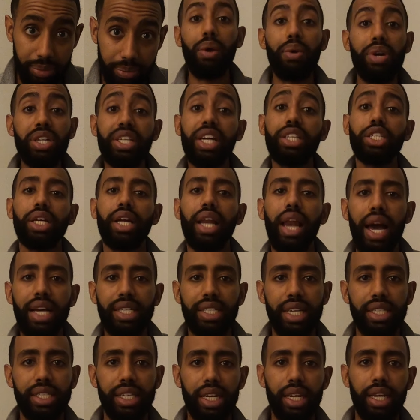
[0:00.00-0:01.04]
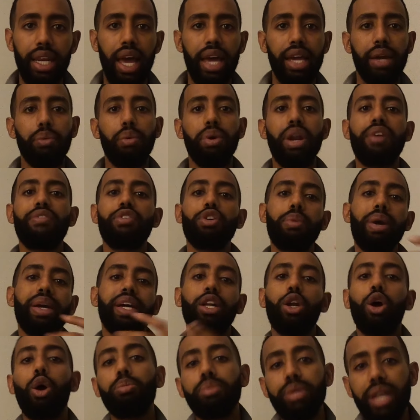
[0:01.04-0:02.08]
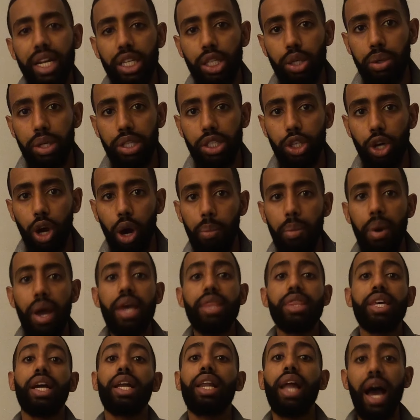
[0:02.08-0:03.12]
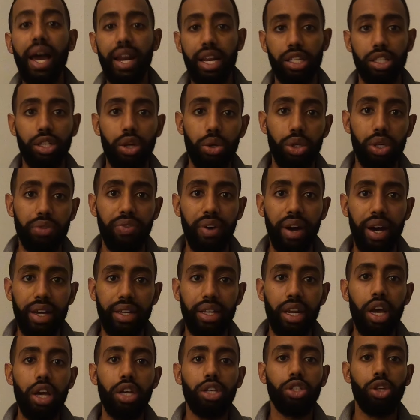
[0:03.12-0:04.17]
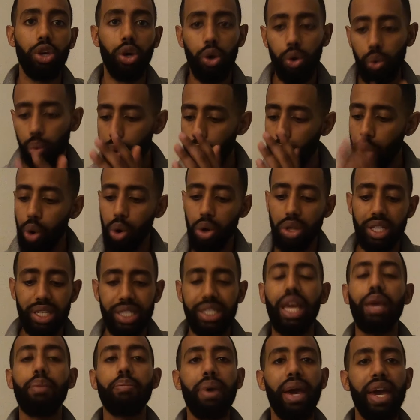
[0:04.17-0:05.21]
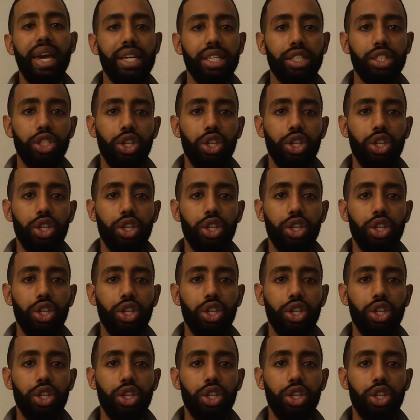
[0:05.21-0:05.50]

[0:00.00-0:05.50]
I reach out to clients as in like whenever you make an update to a job, the client is notified, so we're all on the same page.